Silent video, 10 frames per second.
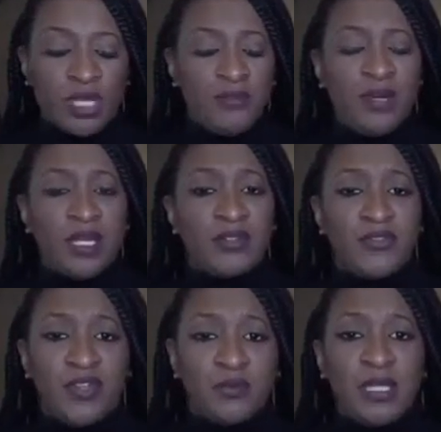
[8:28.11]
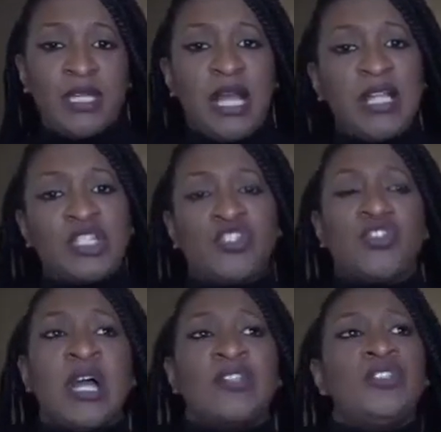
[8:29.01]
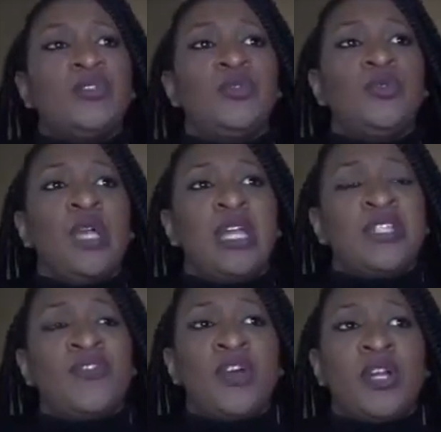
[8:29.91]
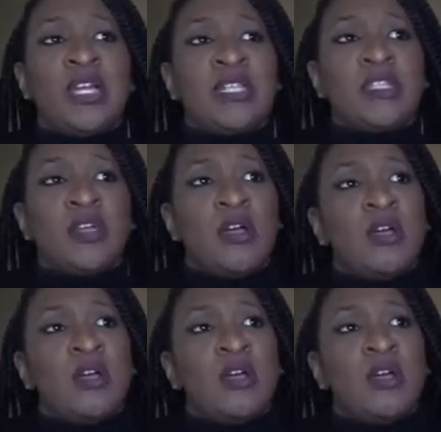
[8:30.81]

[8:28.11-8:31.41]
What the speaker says: But for me, I just try to, as far as,